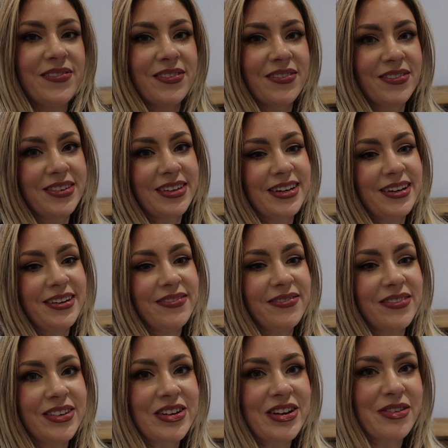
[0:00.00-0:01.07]
it
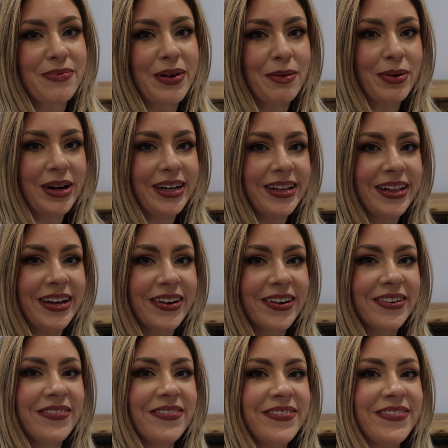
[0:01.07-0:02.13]
was just my brain there.